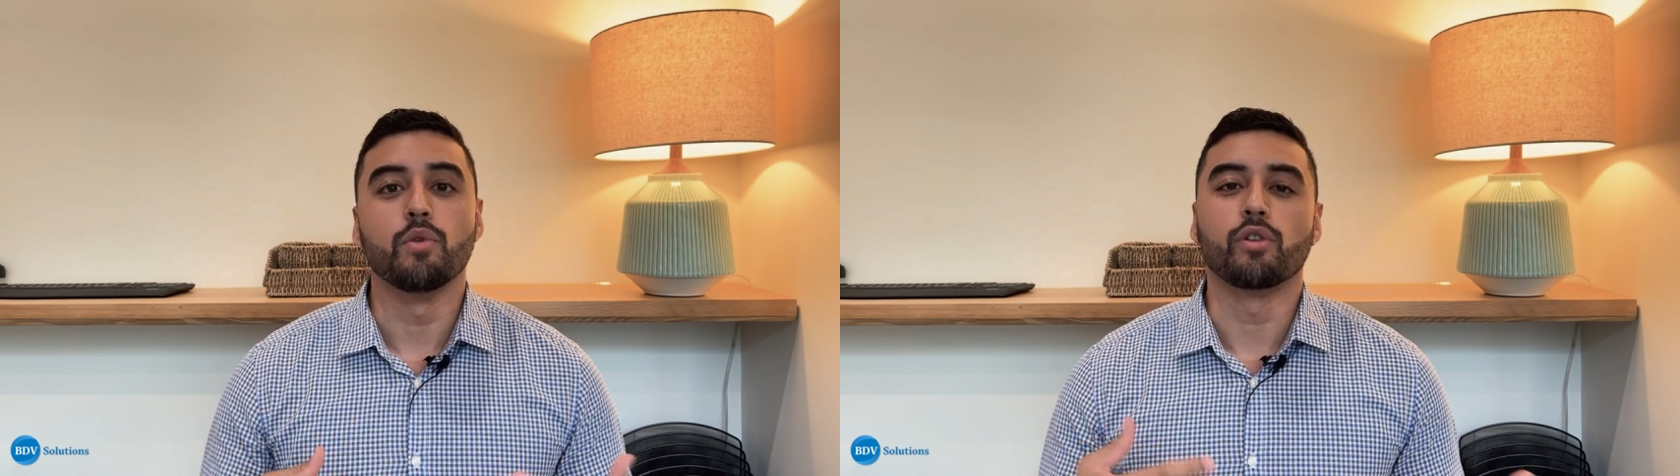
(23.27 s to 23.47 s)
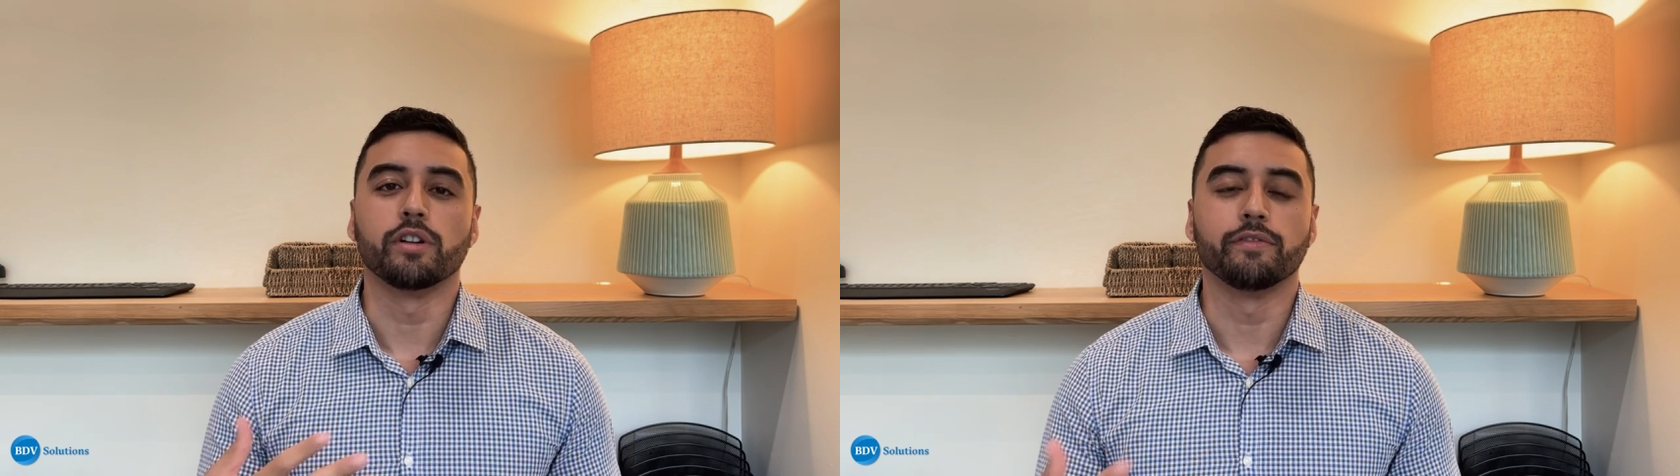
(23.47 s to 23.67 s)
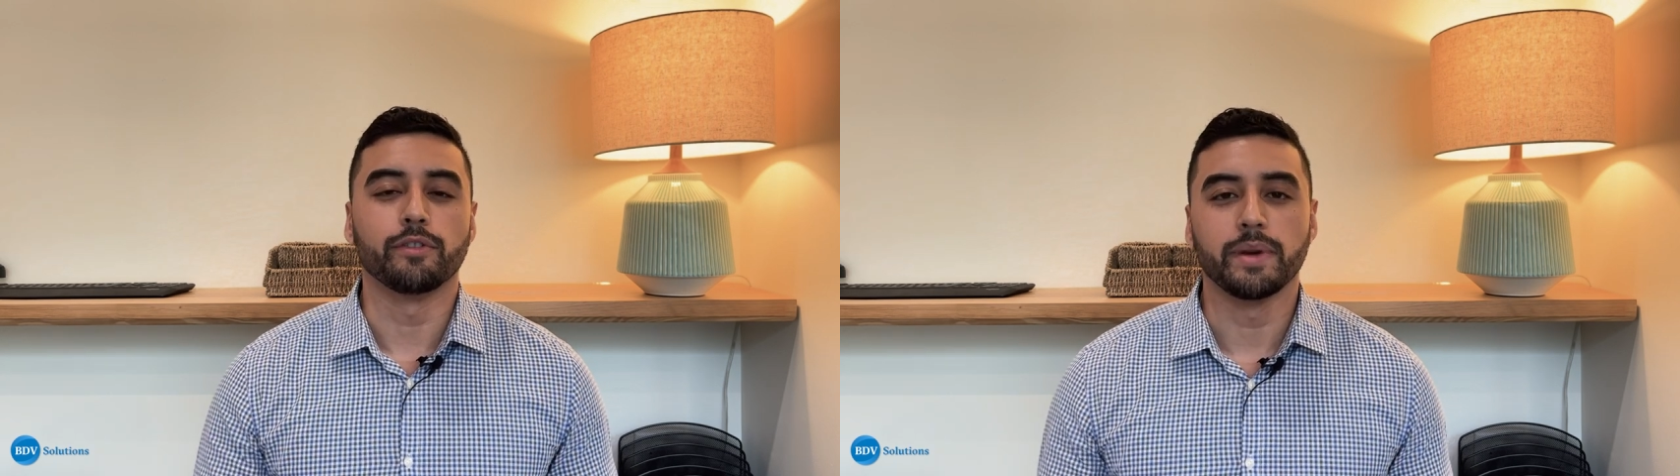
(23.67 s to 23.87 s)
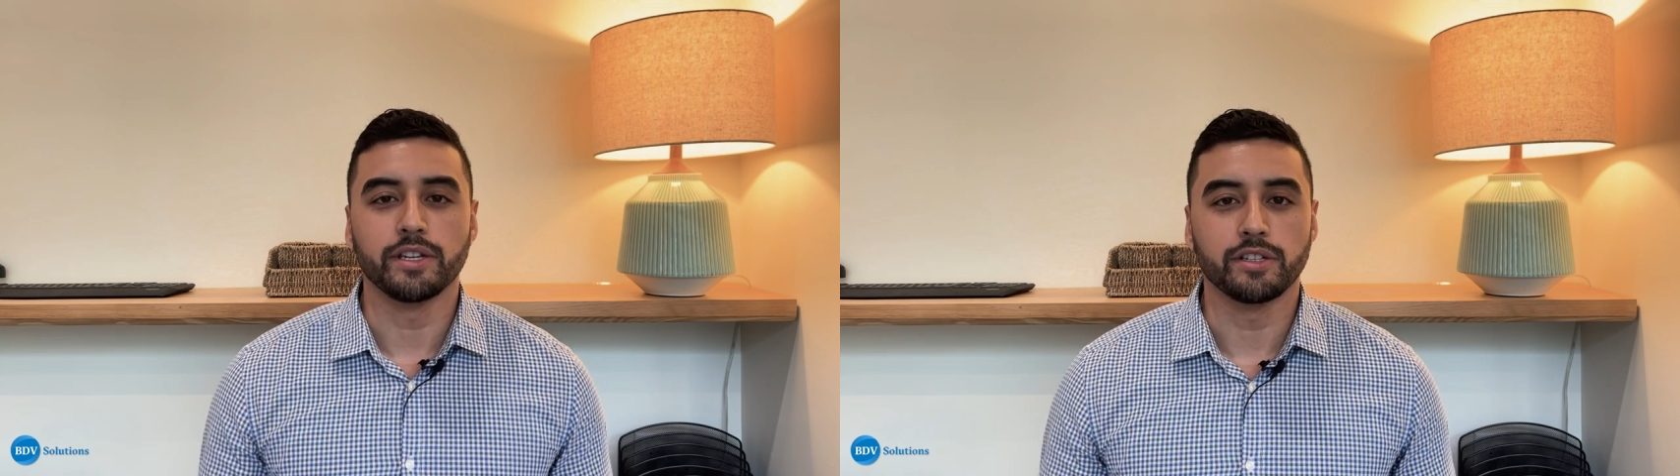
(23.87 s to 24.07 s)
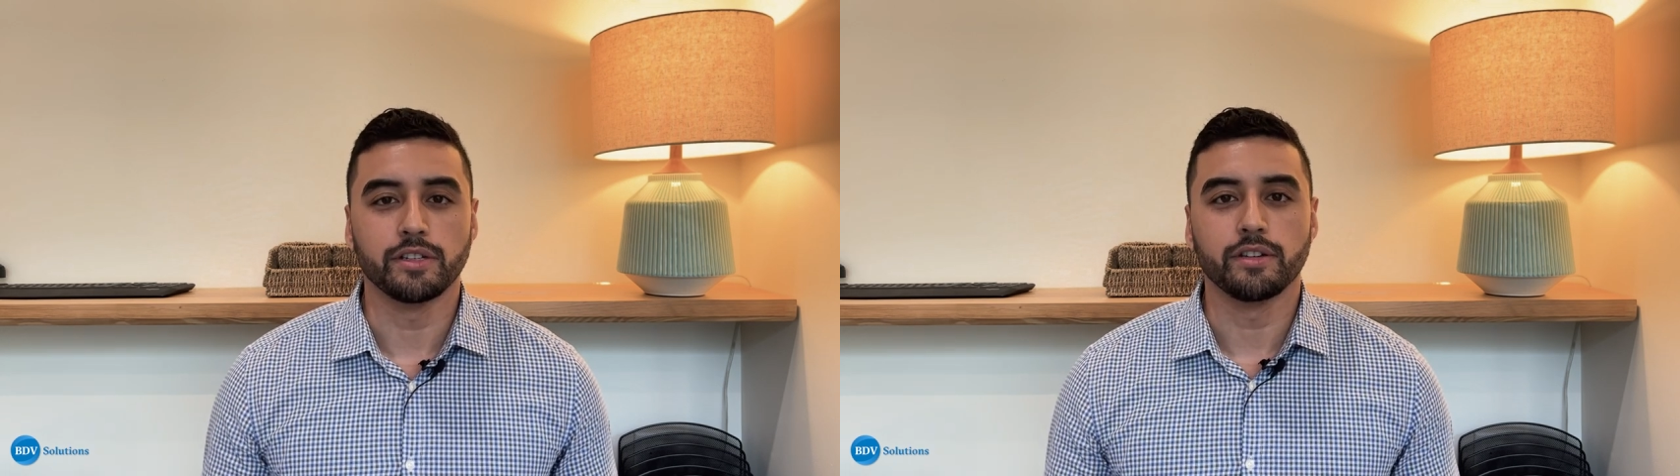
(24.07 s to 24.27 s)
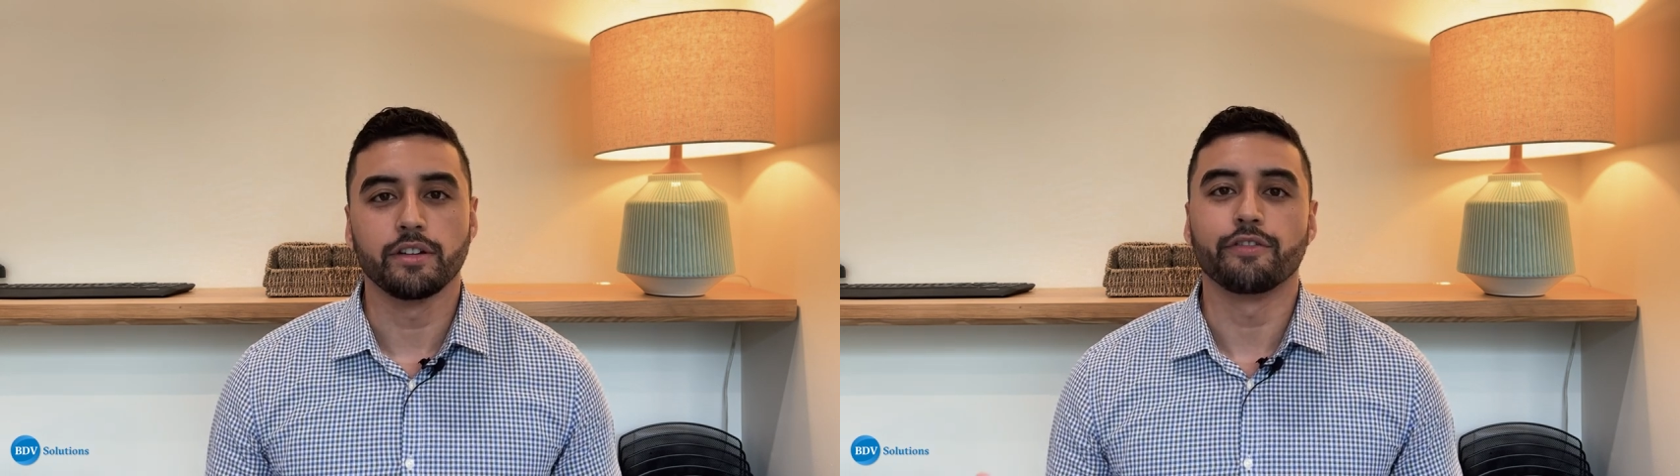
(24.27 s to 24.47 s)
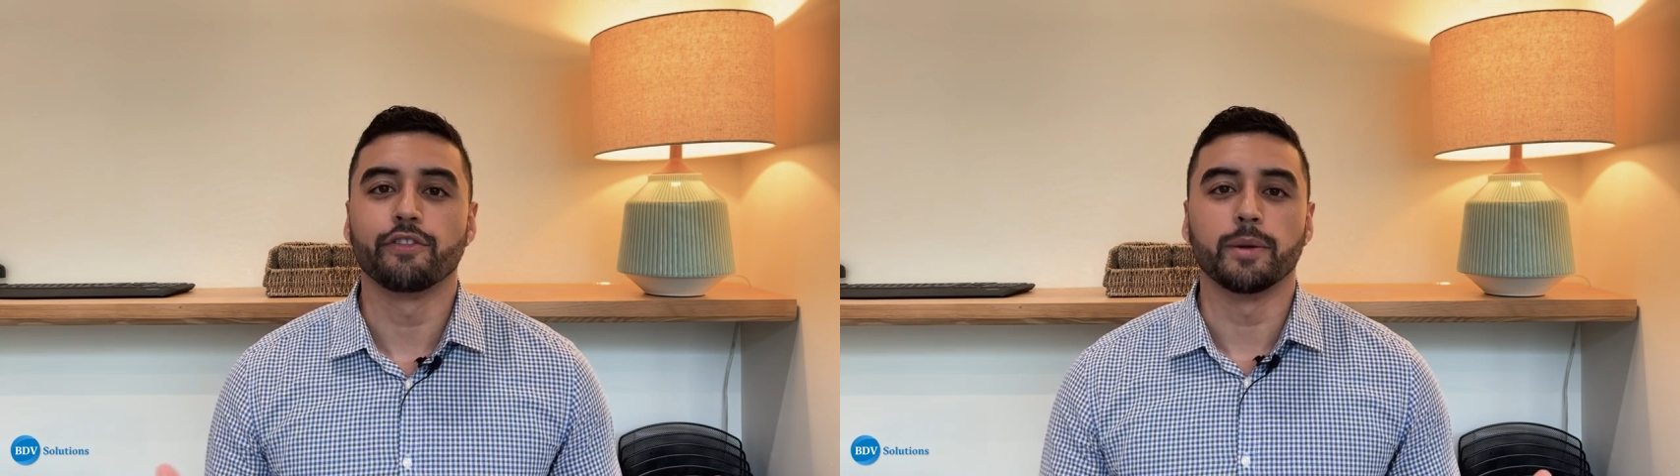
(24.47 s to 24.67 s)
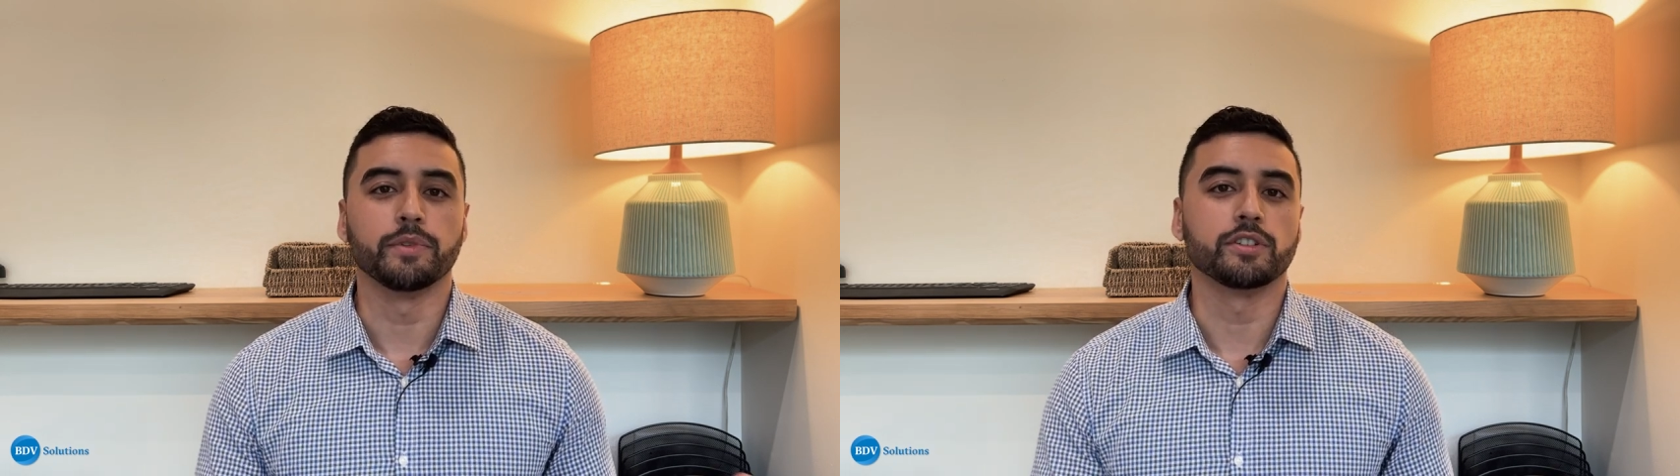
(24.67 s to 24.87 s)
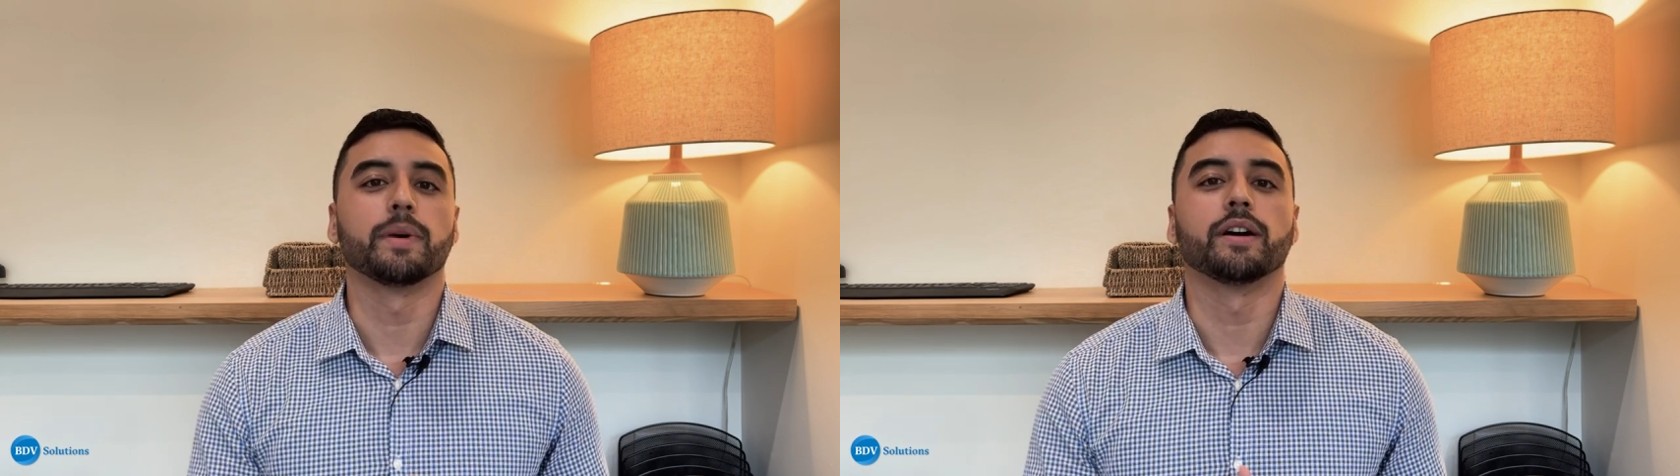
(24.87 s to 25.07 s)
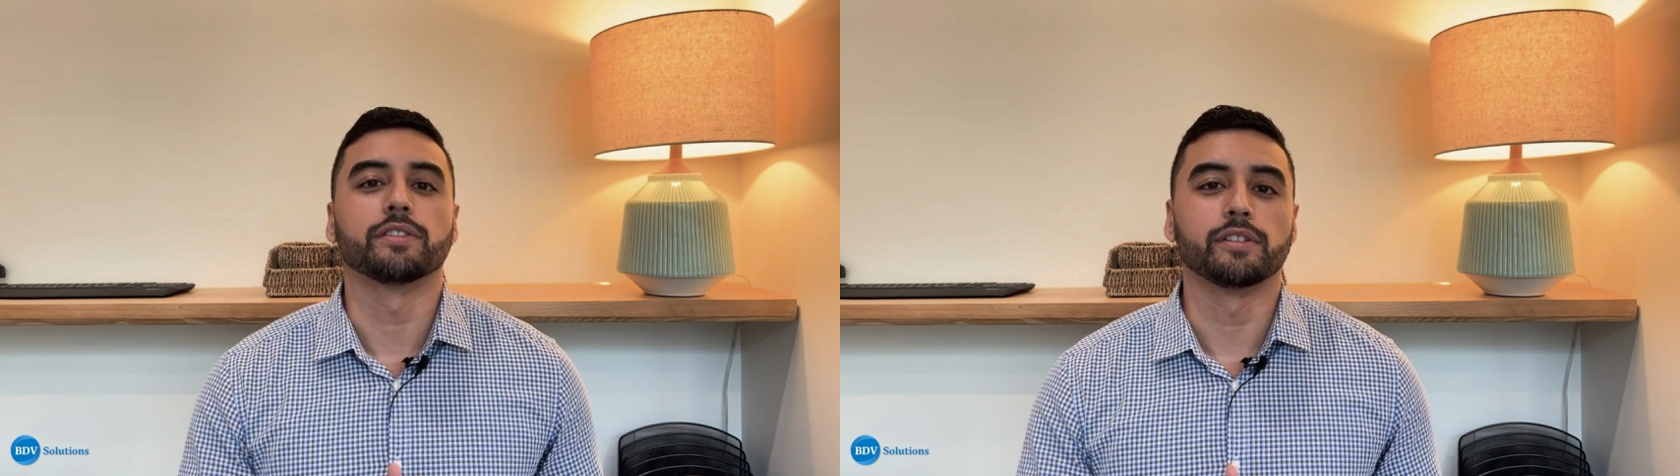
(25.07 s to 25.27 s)
more information from your
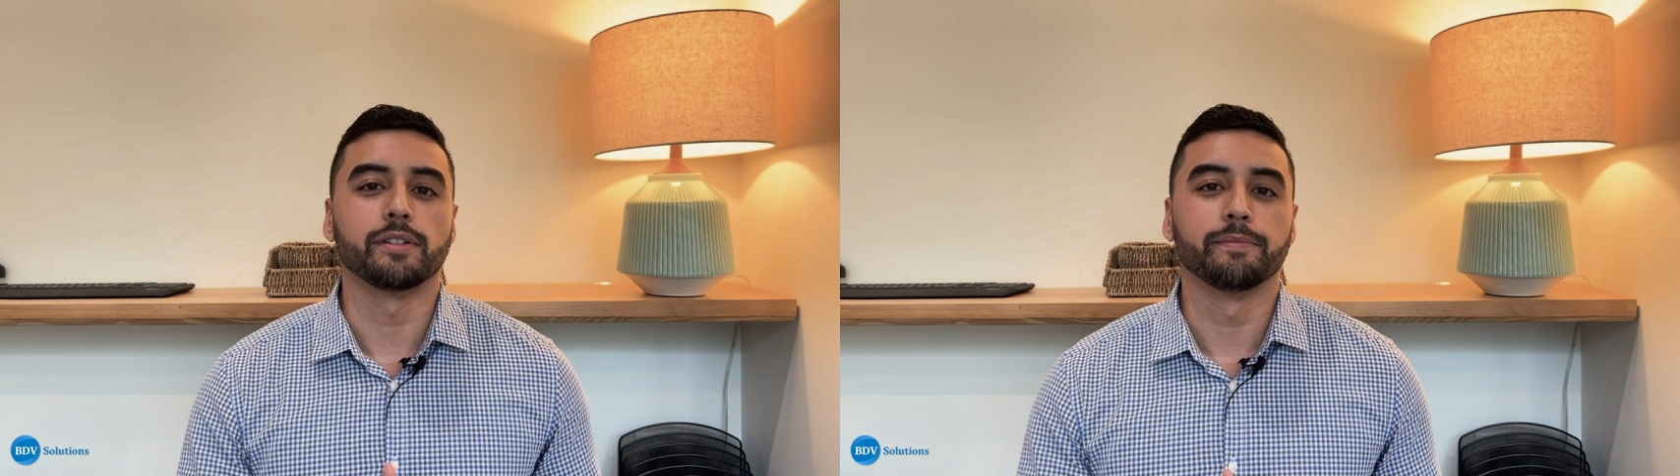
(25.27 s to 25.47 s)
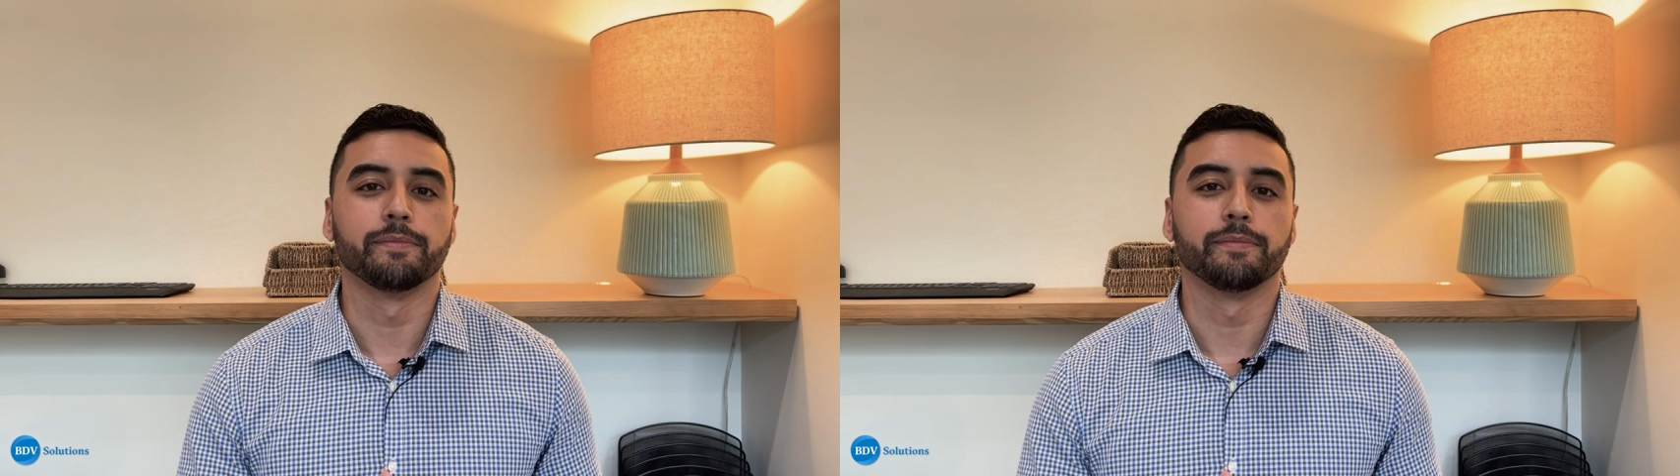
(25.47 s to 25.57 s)
sponsor,